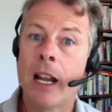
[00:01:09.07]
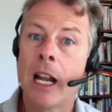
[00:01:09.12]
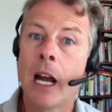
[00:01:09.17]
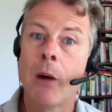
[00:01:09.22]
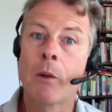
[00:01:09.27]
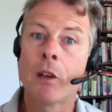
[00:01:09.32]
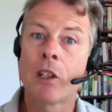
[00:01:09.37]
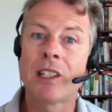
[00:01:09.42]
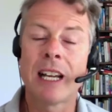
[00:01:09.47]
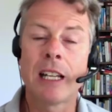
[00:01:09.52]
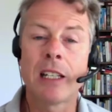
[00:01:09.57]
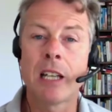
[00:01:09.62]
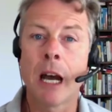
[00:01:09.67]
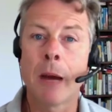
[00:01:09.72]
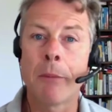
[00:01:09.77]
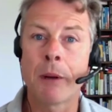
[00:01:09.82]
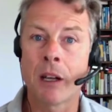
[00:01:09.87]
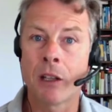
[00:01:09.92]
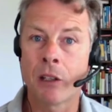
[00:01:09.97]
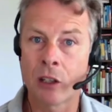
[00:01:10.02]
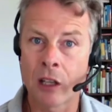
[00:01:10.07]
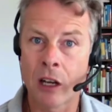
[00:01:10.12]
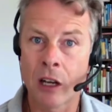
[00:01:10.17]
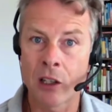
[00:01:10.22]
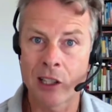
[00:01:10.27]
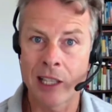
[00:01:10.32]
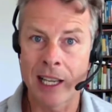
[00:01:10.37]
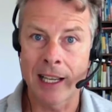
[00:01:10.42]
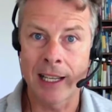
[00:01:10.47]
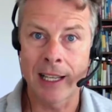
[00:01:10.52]
I will set up and start
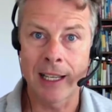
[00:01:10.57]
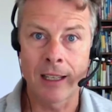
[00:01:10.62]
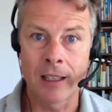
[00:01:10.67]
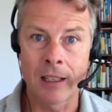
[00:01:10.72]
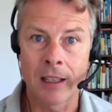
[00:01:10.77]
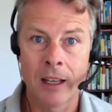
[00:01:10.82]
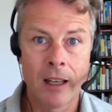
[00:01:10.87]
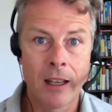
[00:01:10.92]
selling